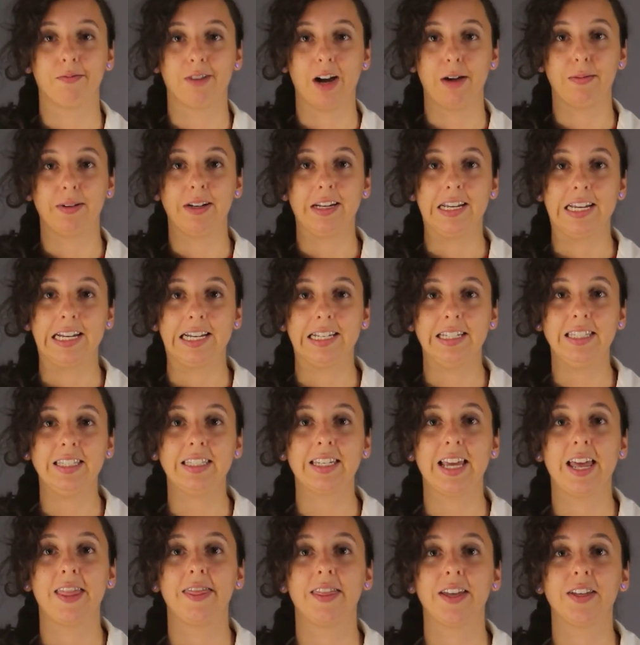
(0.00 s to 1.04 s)
Robin Higgins,
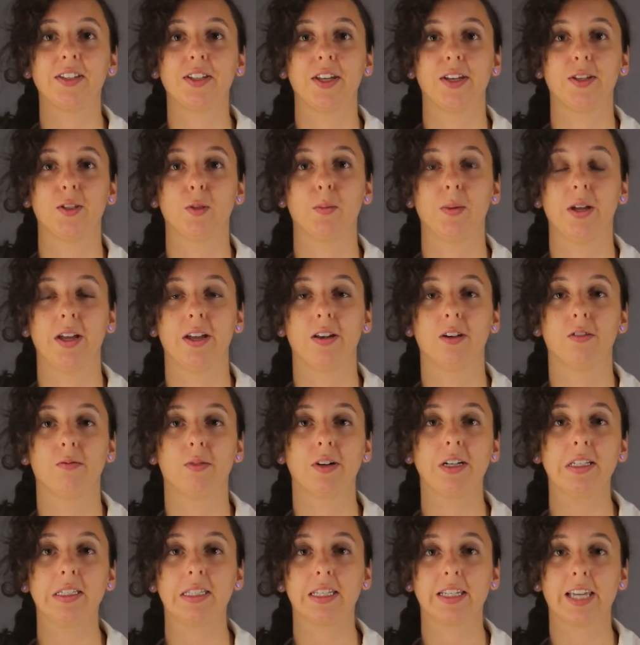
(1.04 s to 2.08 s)
and this has been what
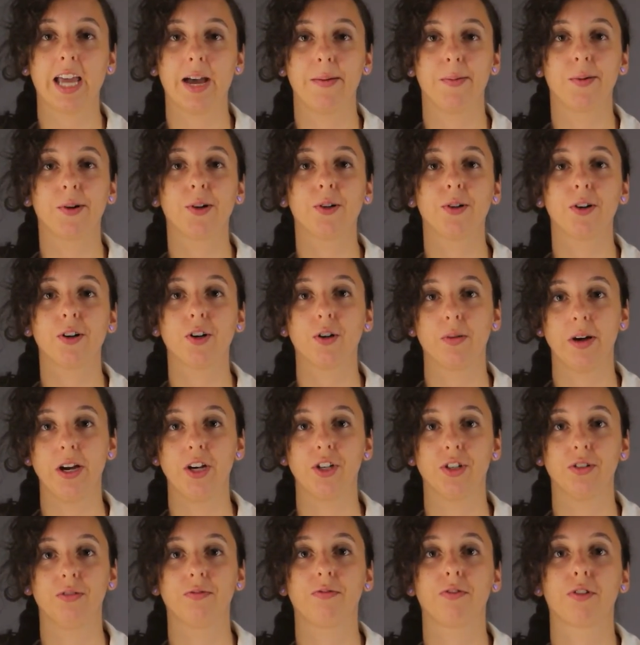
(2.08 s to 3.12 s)
is the chemical
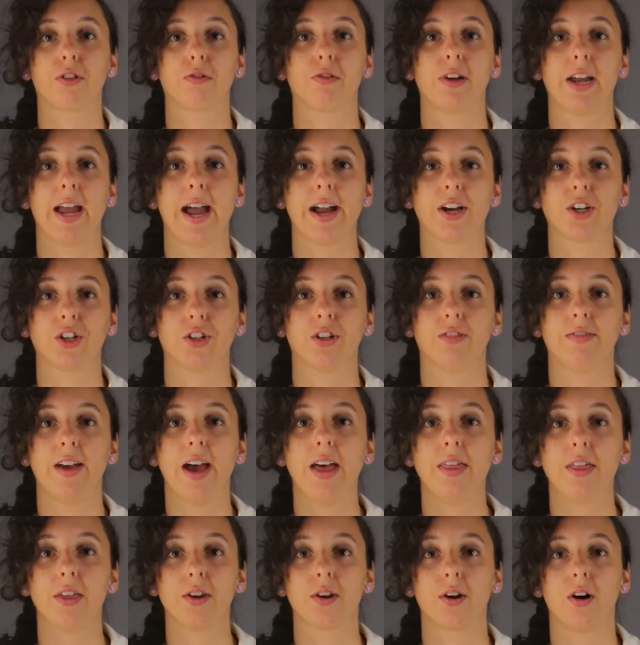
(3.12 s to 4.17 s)
equation for the reaction of
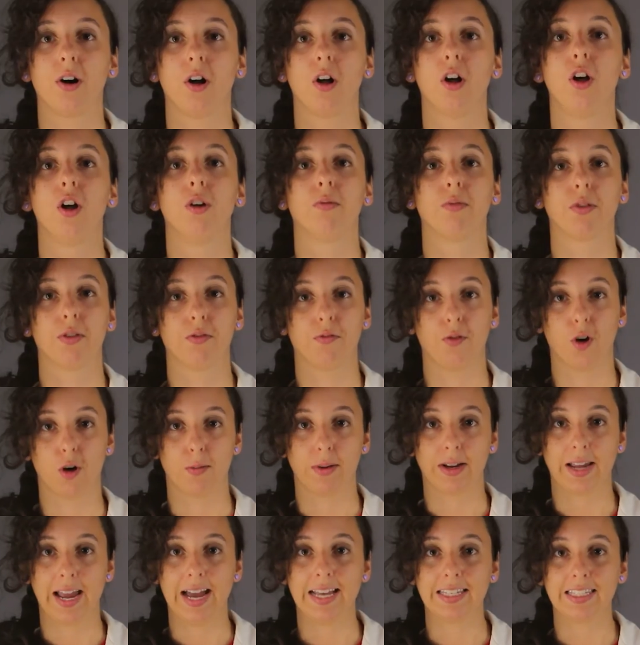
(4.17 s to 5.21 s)
ethanol with
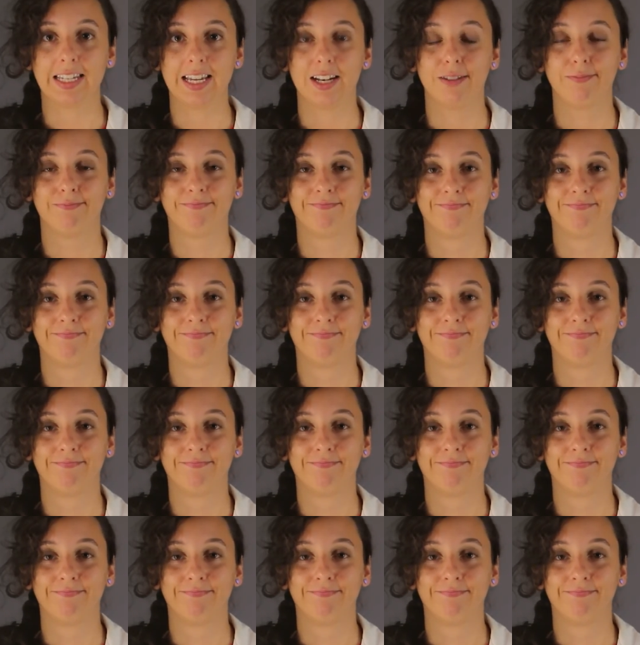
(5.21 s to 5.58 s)
formic acid?